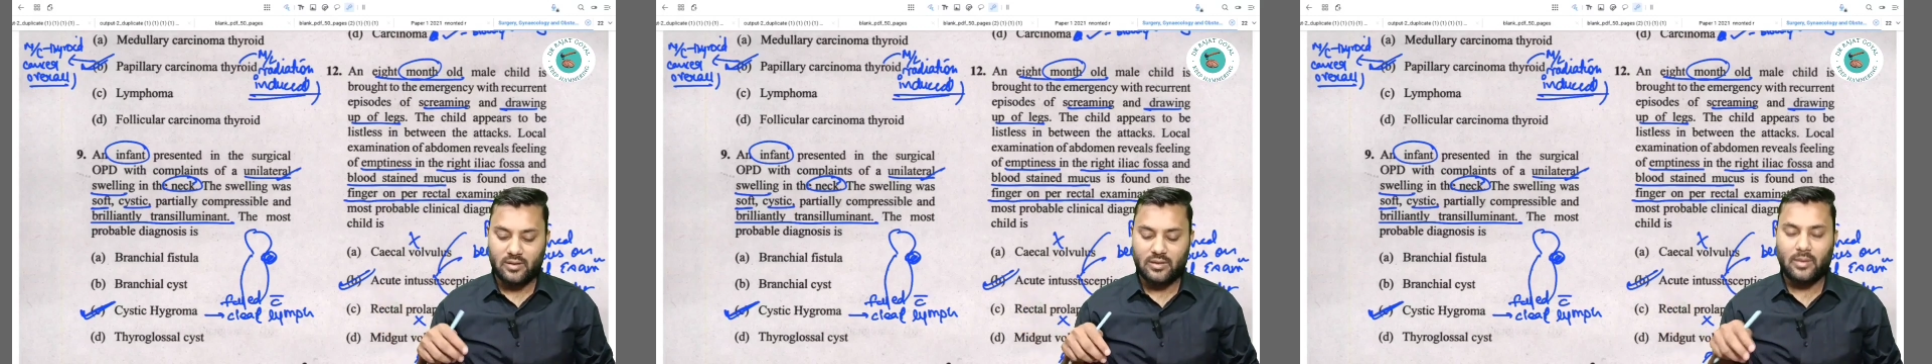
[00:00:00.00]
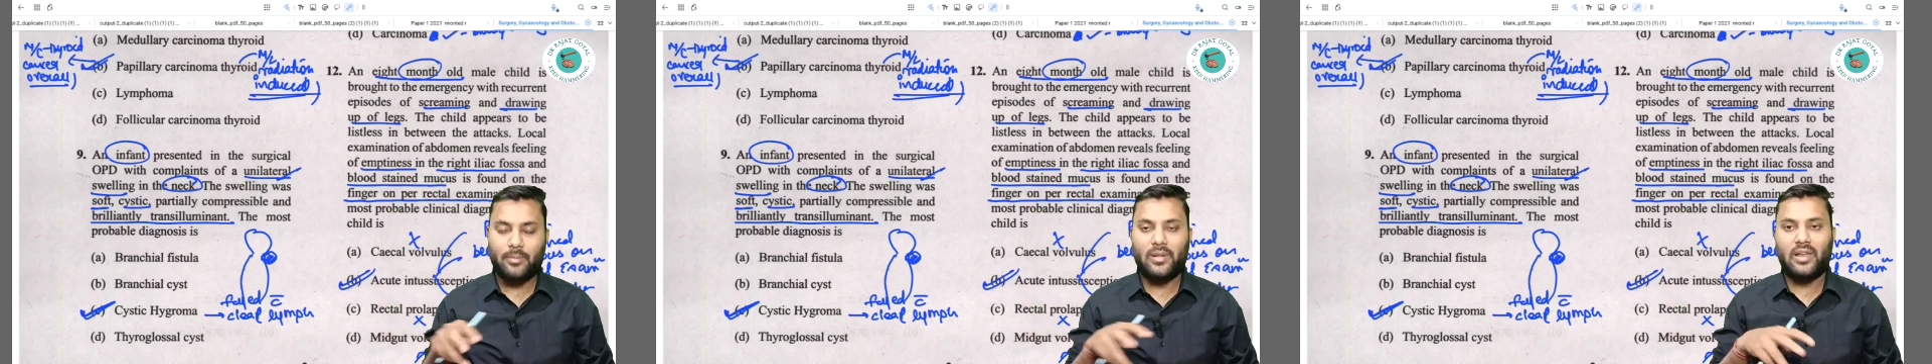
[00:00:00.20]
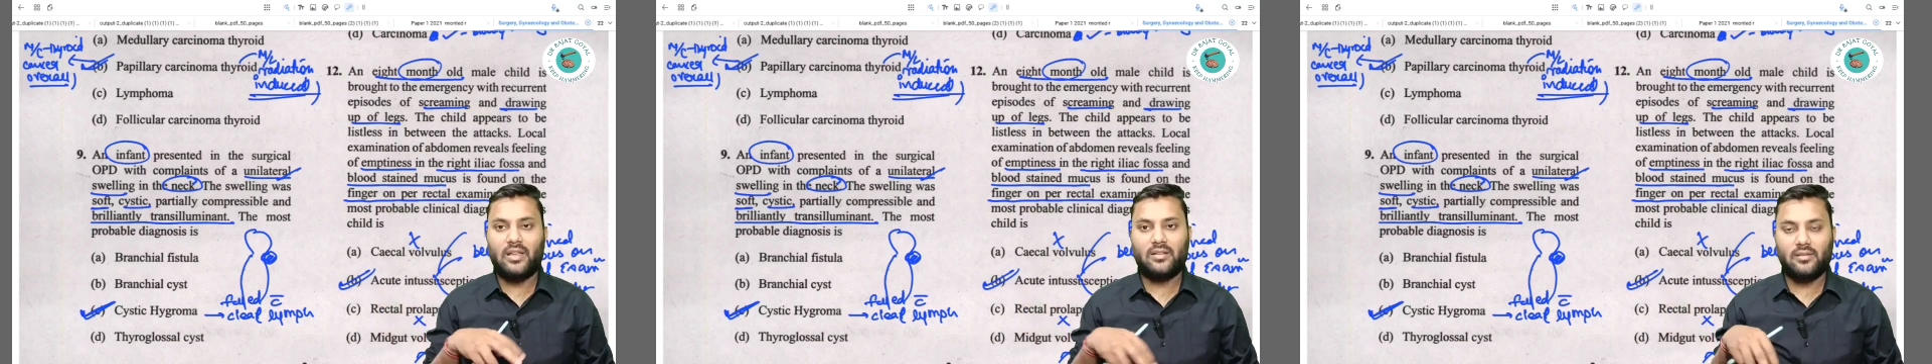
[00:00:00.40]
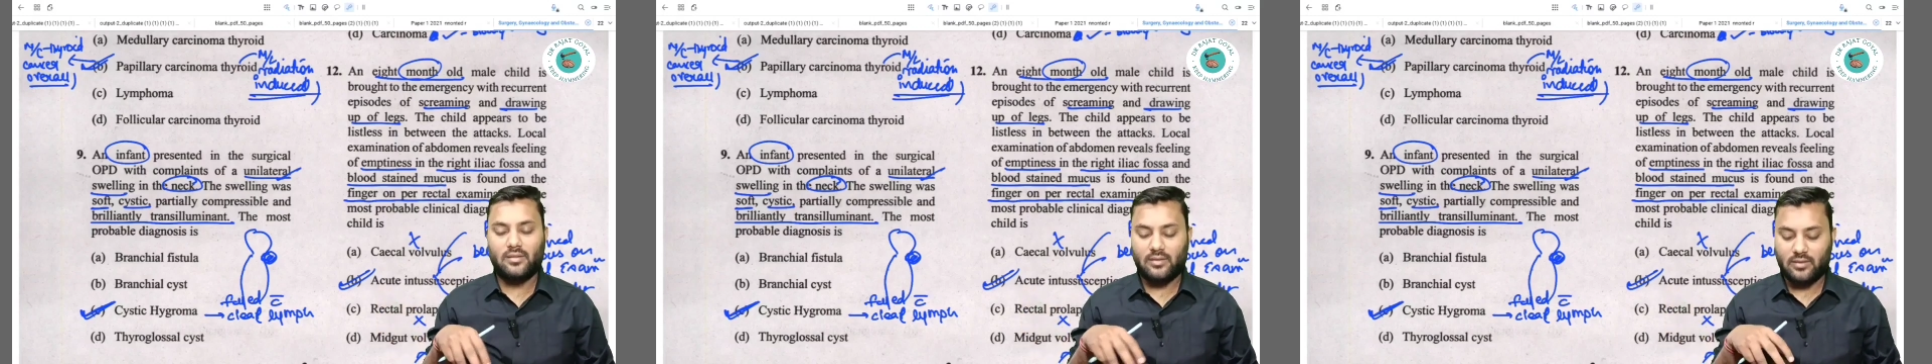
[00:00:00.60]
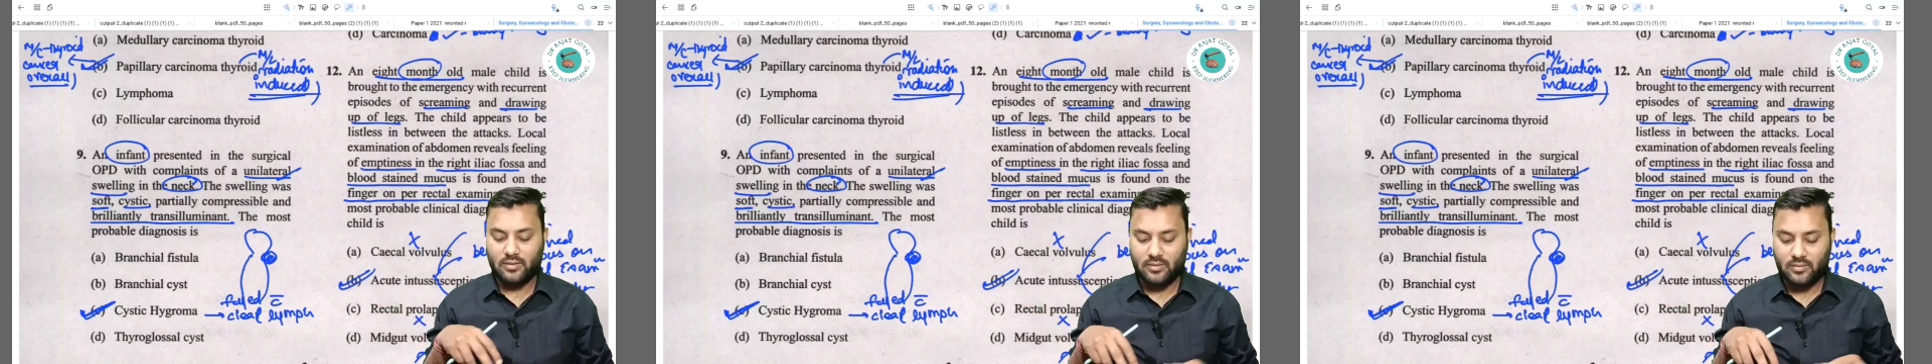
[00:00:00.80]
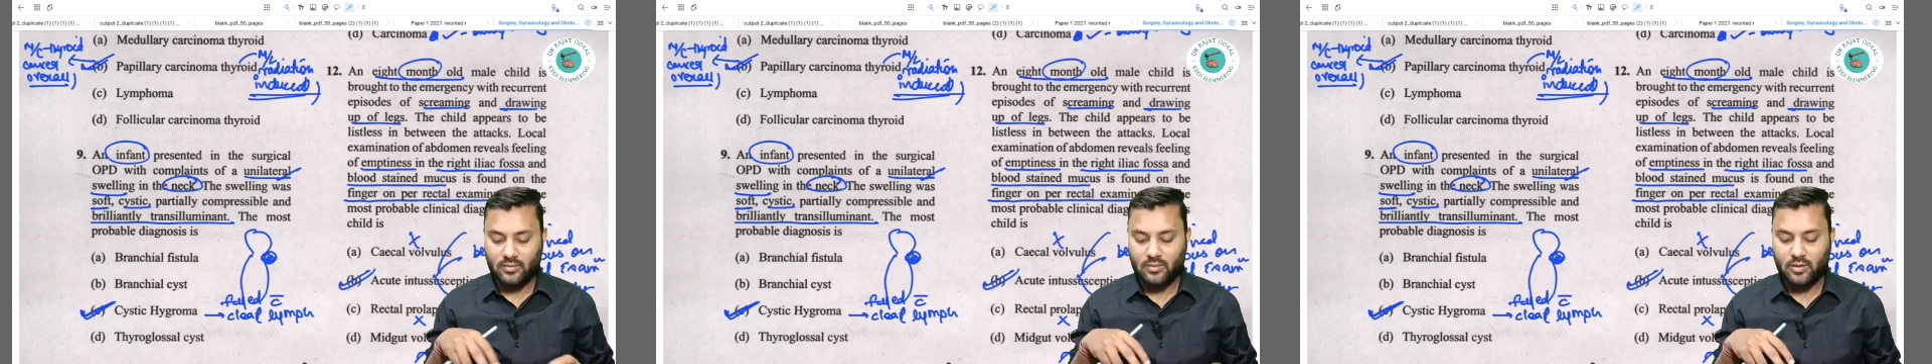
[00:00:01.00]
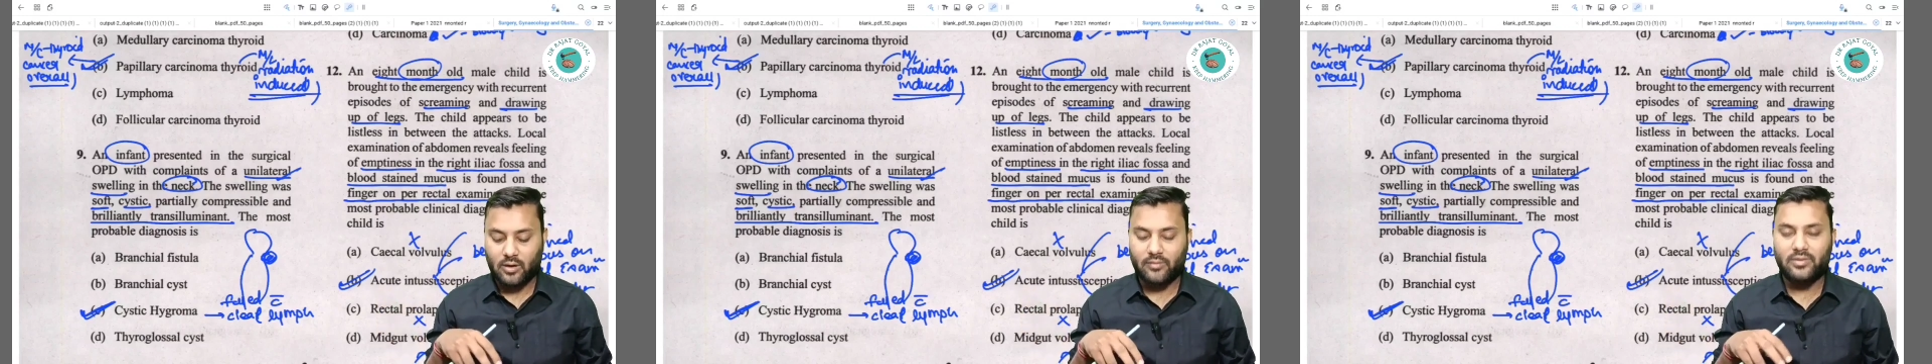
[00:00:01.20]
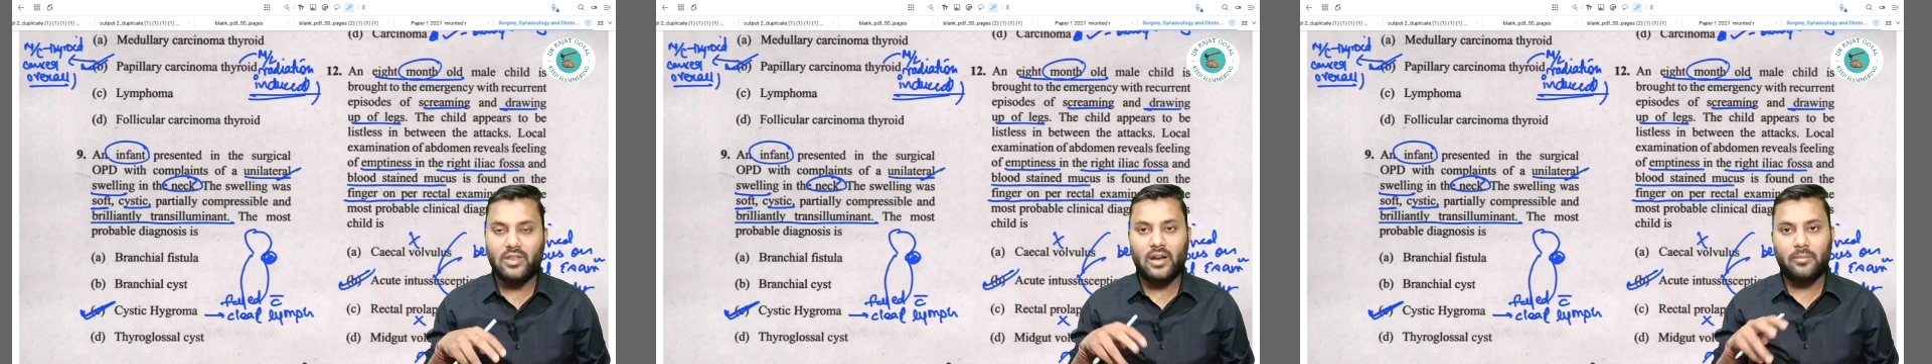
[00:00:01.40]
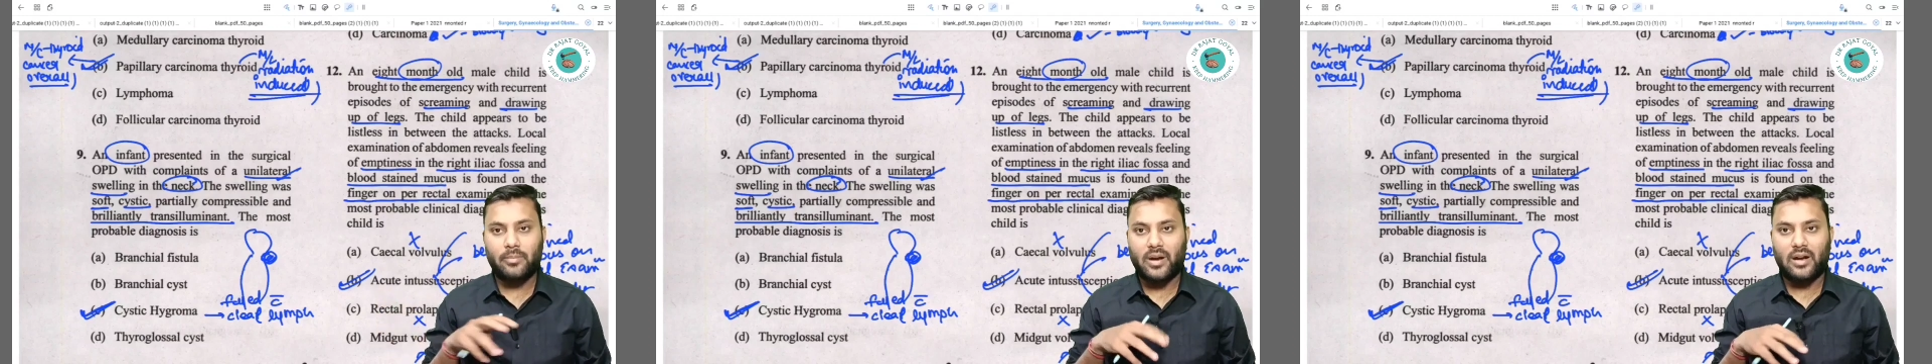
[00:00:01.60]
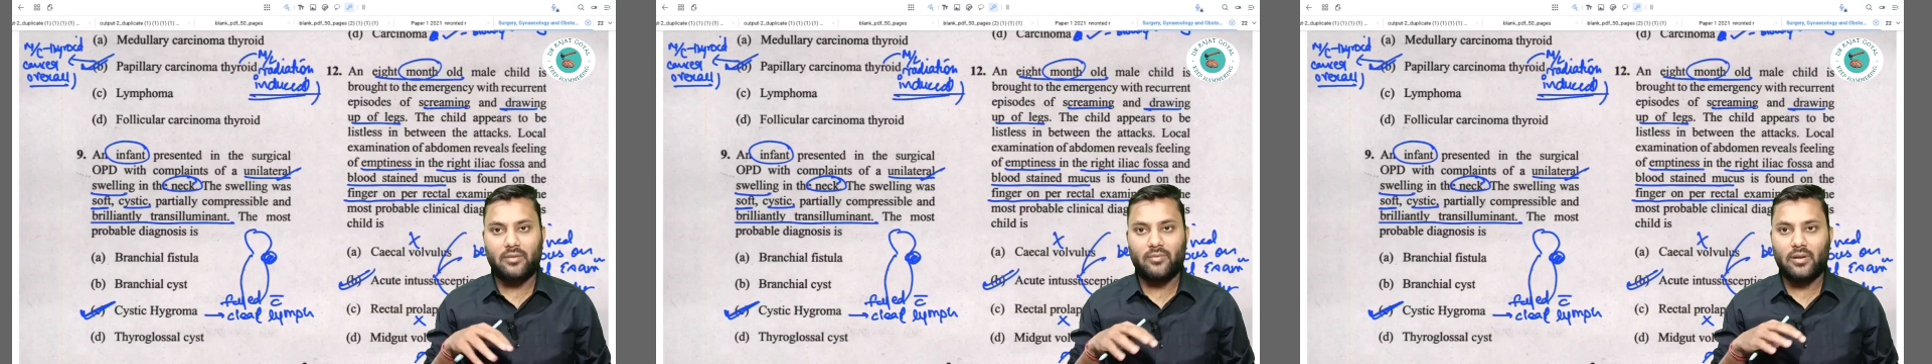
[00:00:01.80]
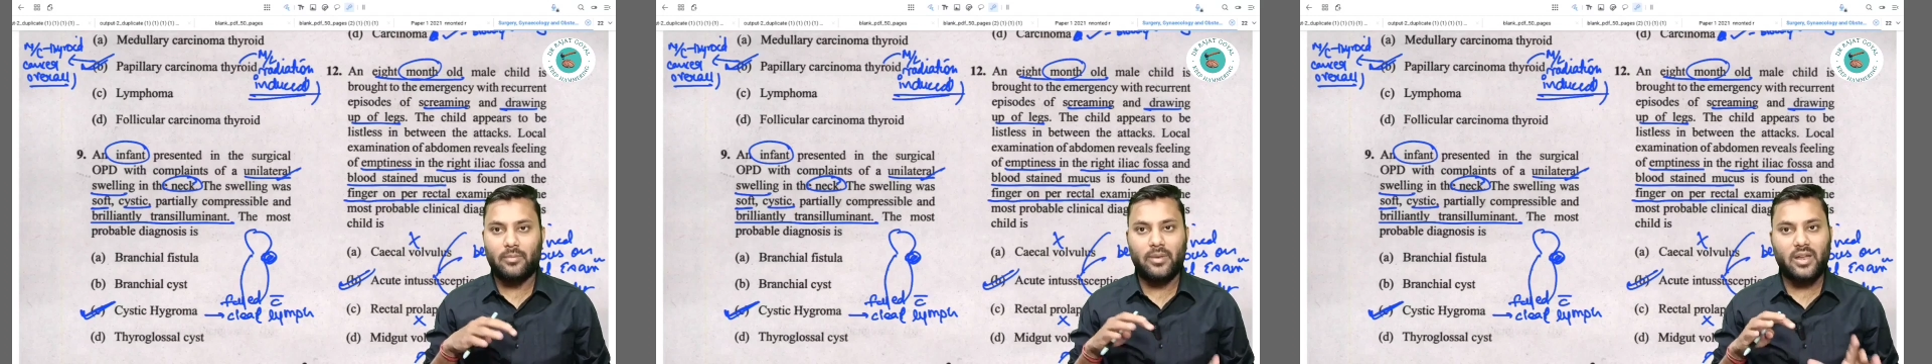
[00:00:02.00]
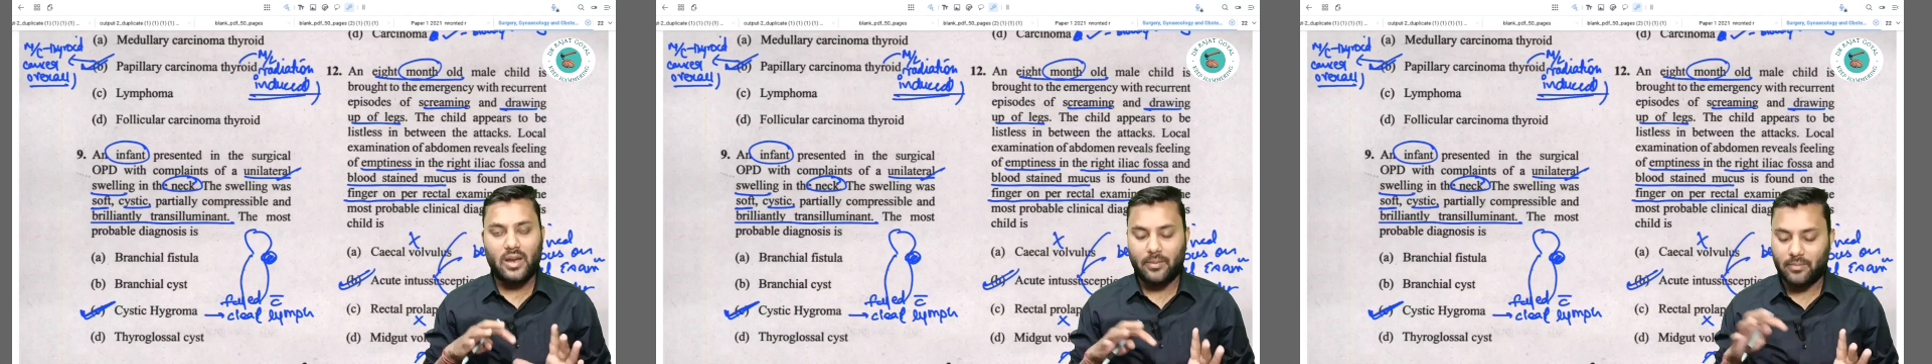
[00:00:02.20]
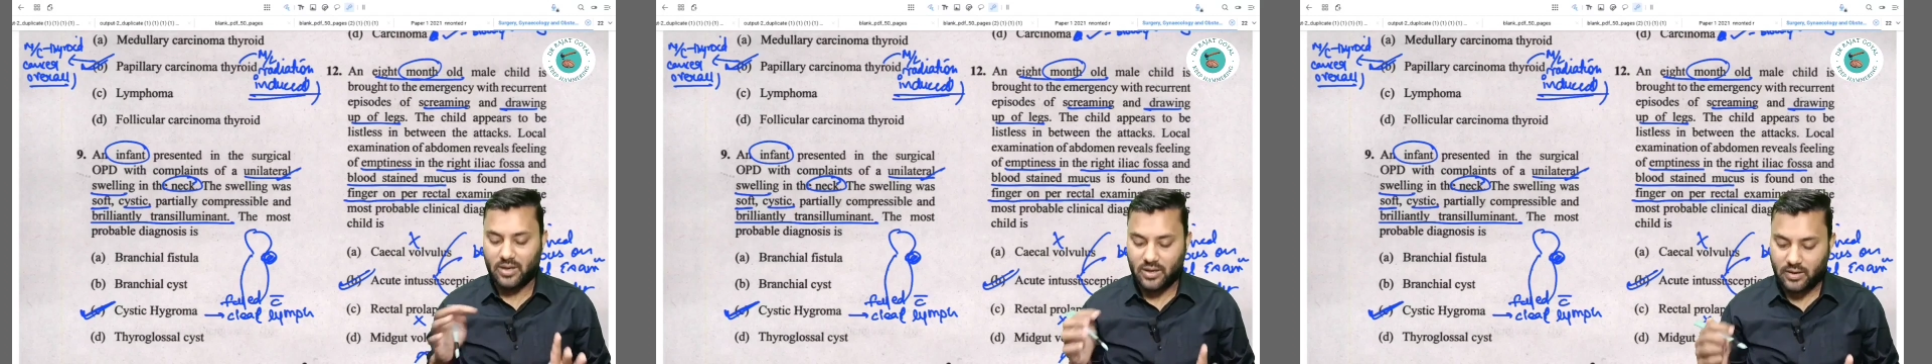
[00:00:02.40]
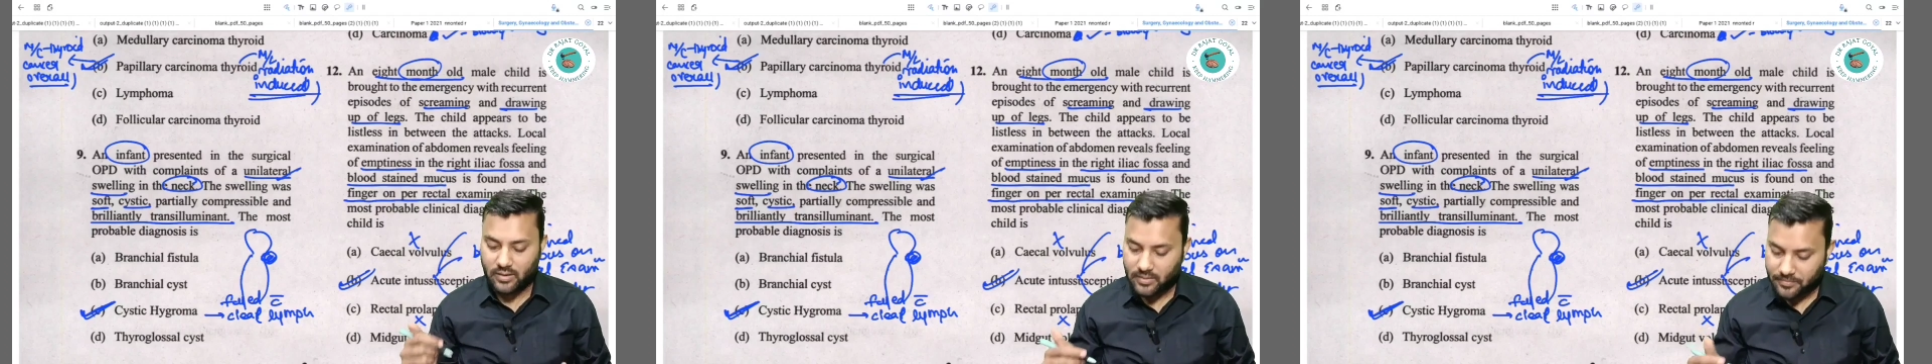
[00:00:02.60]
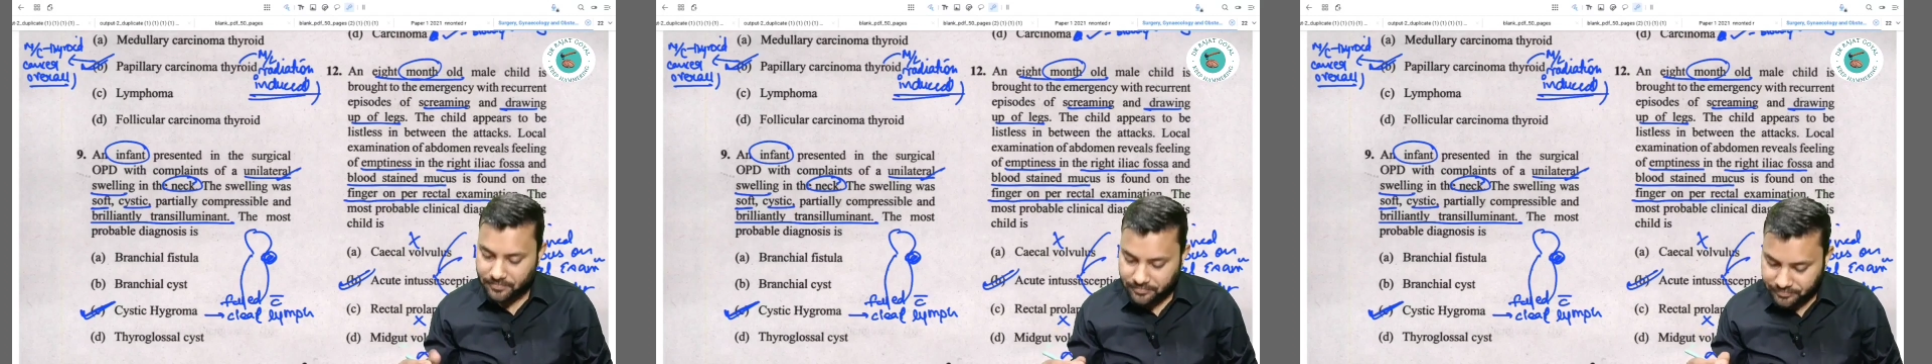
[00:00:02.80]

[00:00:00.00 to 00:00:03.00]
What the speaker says: the place of that part will be empty.